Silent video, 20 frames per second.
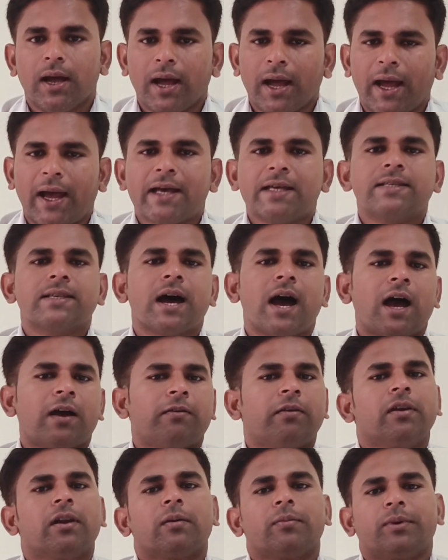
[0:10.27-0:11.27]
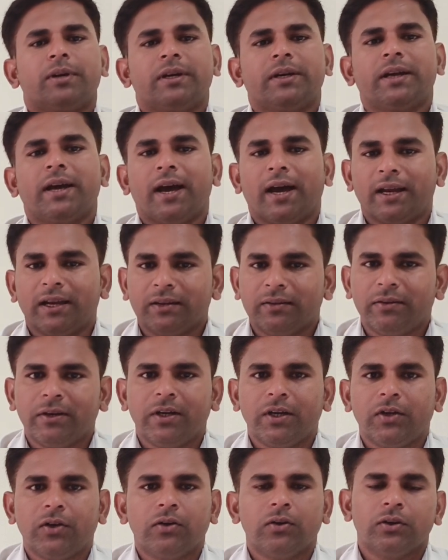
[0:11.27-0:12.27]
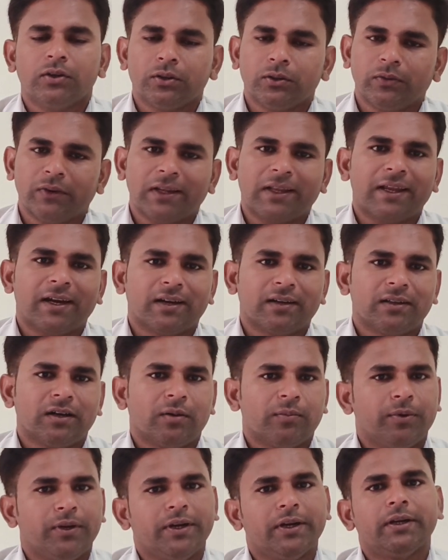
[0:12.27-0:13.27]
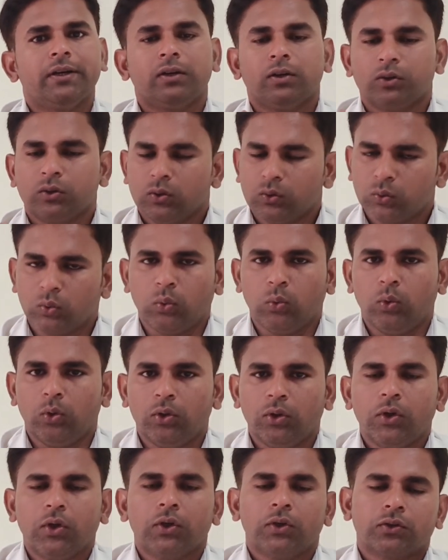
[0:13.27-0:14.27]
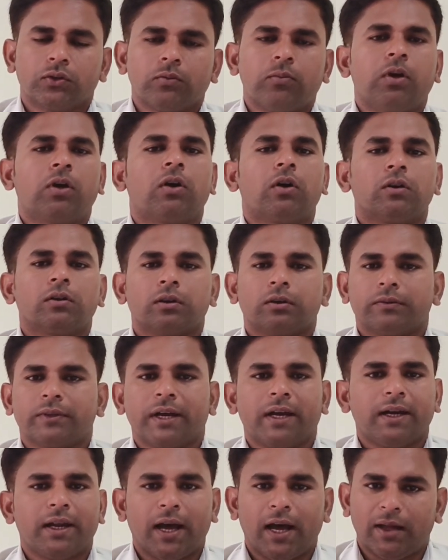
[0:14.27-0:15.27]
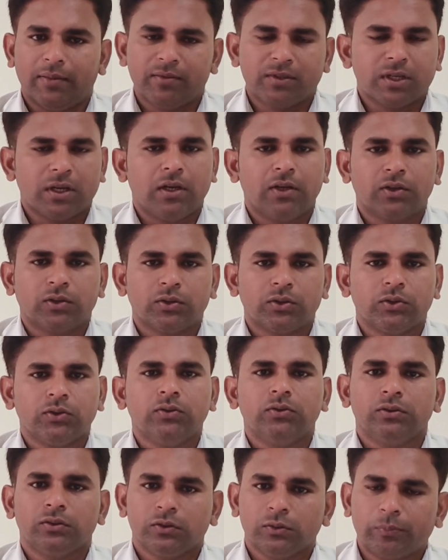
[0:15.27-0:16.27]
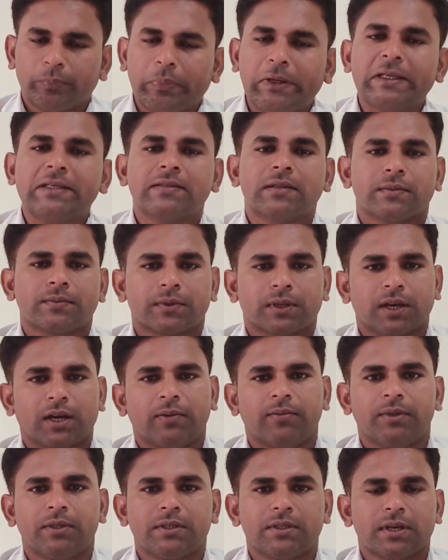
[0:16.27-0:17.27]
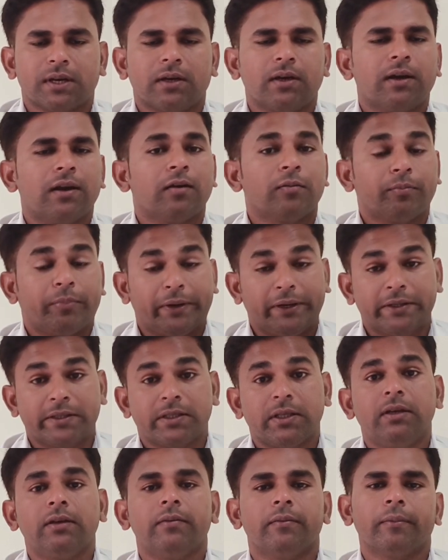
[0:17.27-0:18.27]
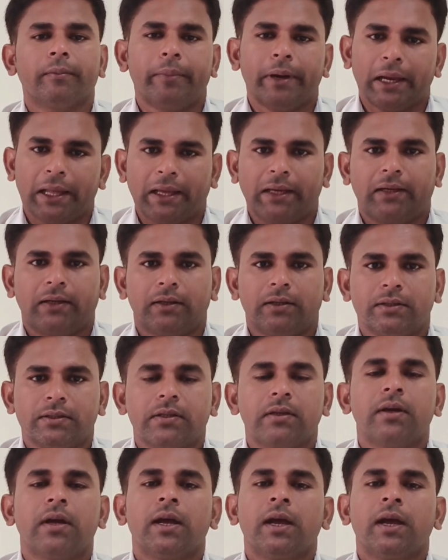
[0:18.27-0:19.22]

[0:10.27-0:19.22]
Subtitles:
As I will update any video, you will get the update soon. So because of that, I am telling to you, you please subscribe this channel and press the bell icons.